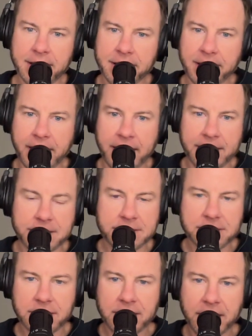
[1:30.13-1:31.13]

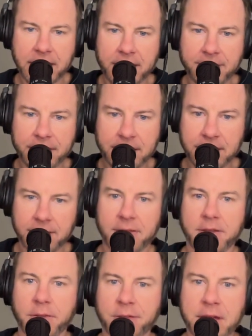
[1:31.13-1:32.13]
And I think
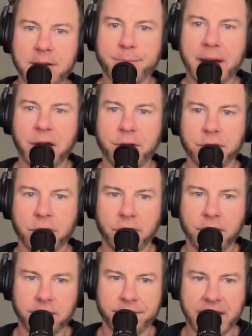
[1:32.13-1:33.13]
the thing about
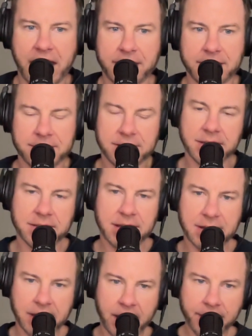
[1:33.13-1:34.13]
all of that is
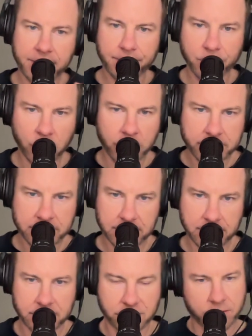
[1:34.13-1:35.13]
it kind of marks
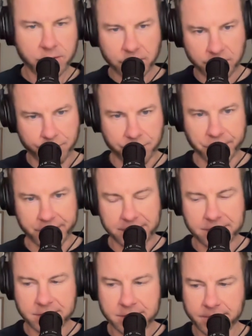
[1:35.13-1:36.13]
a turning
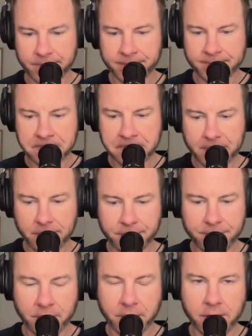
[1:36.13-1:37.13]
point
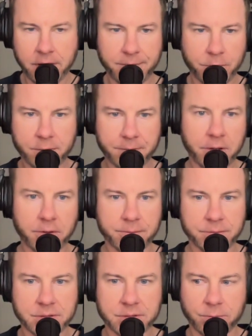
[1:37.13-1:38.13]
for
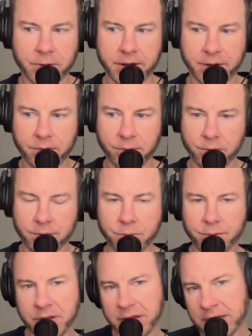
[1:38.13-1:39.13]
films where we're
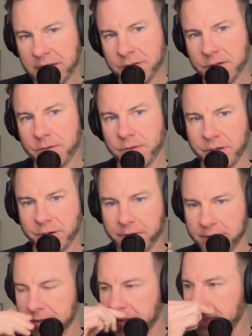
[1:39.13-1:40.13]
moving into
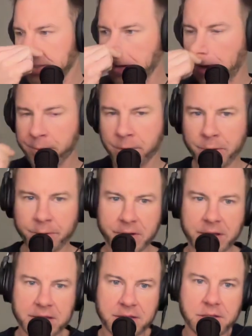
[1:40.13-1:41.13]
increased CGI, we're
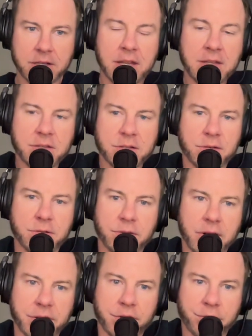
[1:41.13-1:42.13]
moving
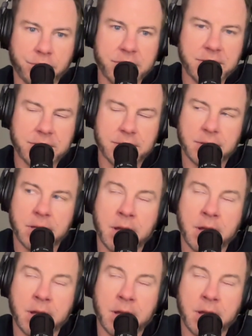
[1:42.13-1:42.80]
into increased